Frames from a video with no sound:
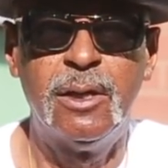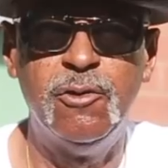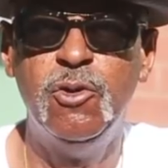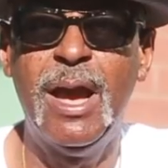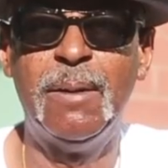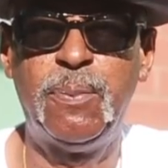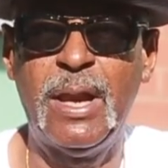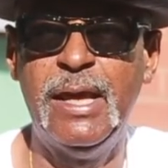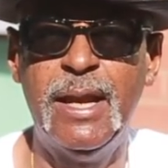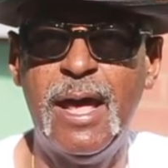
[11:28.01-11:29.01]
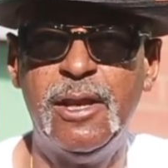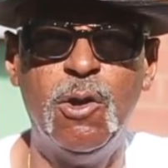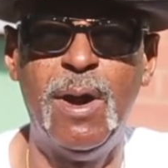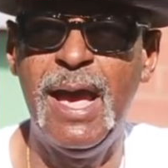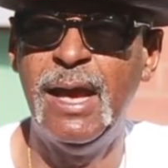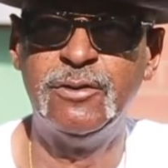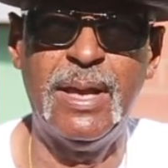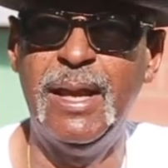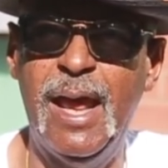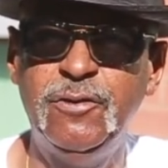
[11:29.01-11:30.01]
Now, you got played out of your ass,
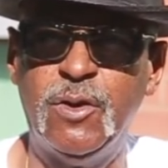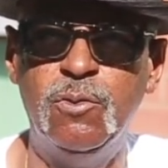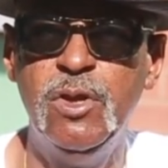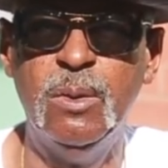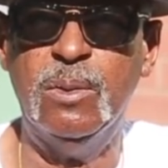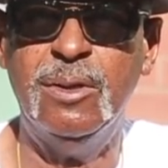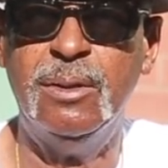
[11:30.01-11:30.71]
that's on you.